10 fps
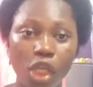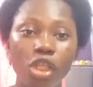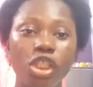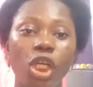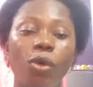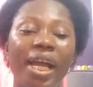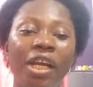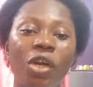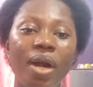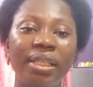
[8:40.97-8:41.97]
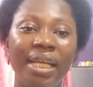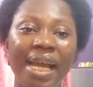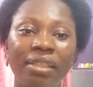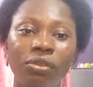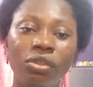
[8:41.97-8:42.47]
So I go and then
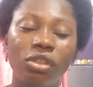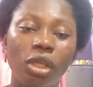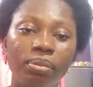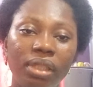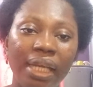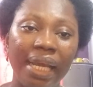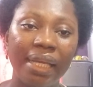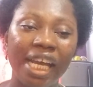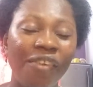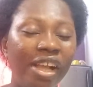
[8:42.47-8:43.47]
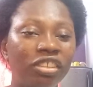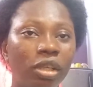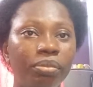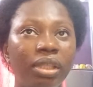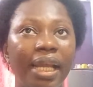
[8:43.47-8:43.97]
I write
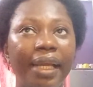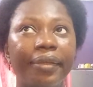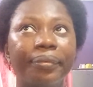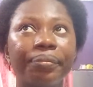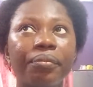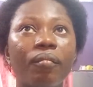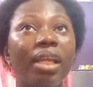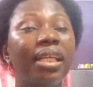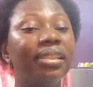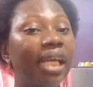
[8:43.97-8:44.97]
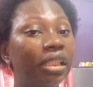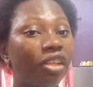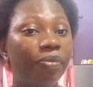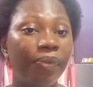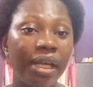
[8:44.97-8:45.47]
something like signs
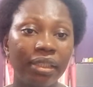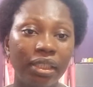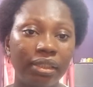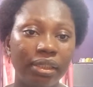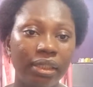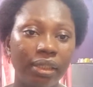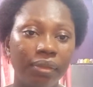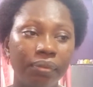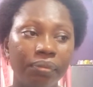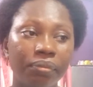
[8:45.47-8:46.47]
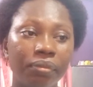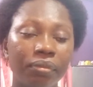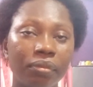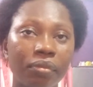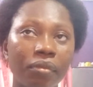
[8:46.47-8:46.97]
of pregnancy,
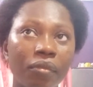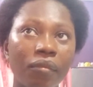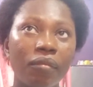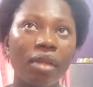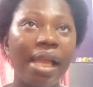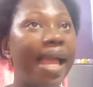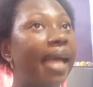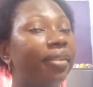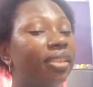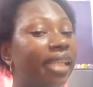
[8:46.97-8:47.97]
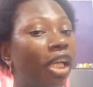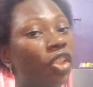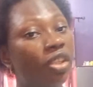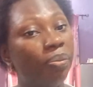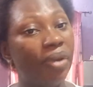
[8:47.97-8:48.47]
exercise
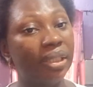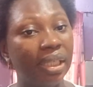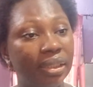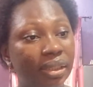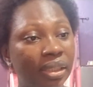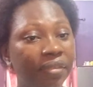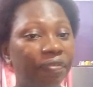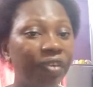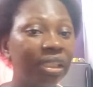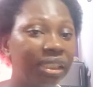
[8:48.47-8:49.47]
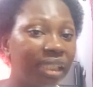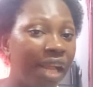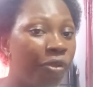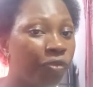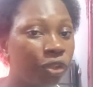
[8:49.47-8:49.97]
during pregnancy, feeding
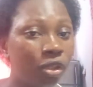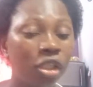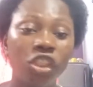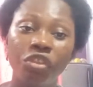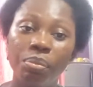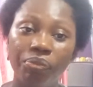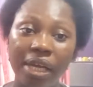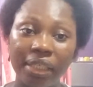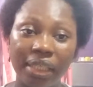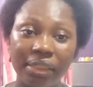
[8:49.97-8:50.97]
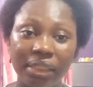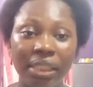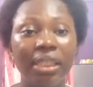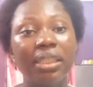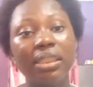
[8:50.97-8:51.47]
and nutrition during pregnancy,
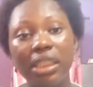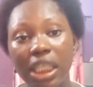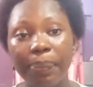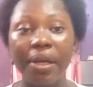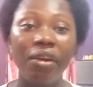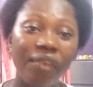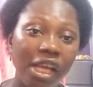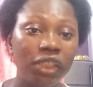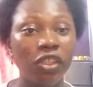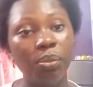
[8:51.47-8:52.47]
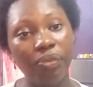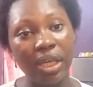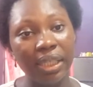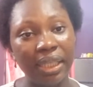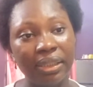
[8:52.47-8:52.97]
sleep and rest during
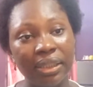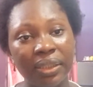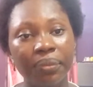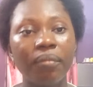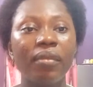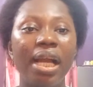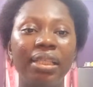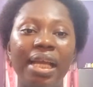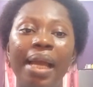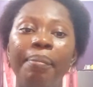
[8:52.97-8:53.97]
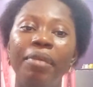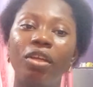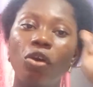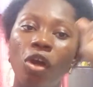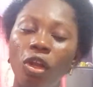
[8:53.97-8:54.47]
pregnancy, and then I make
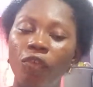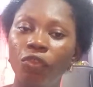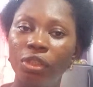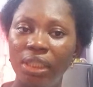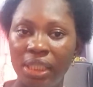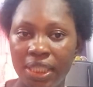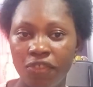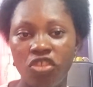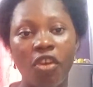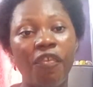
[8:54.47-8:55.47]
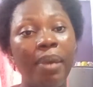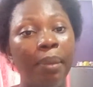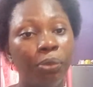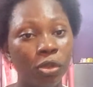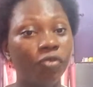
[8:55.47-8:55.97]
all of those lists for my
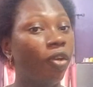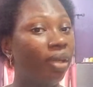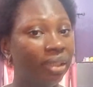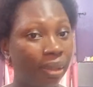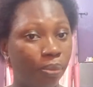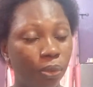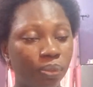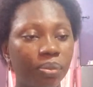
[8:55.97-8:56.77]
book, for example.